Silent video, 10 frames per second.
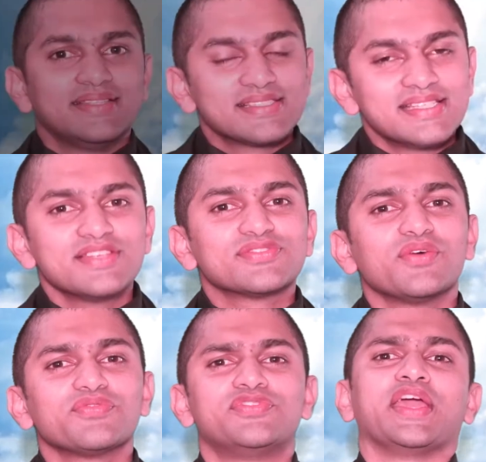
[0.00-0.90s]
the sense
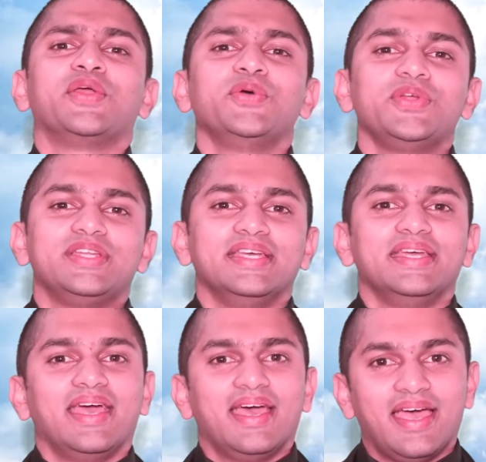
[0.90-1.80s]
of
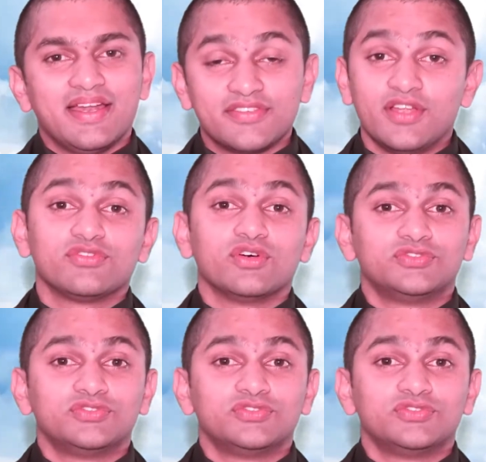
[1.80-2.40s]
security and sense of